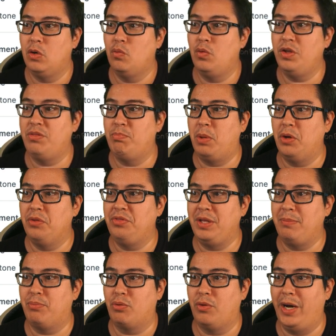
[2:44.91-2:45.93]
with both
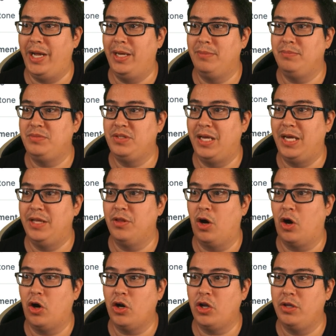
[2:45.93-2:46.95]
the params and the
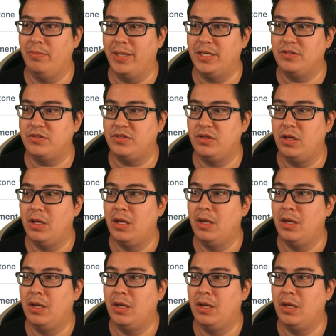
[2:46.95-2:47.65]
arguments.